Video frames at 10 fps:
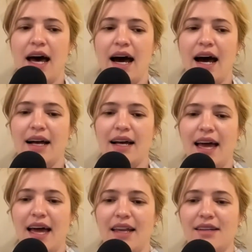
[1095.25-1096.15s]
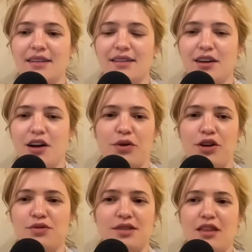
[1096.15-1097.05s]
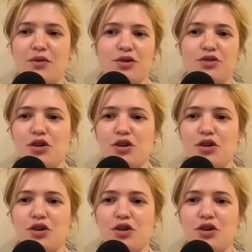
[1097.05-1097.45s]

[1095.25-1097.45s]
And when you say the word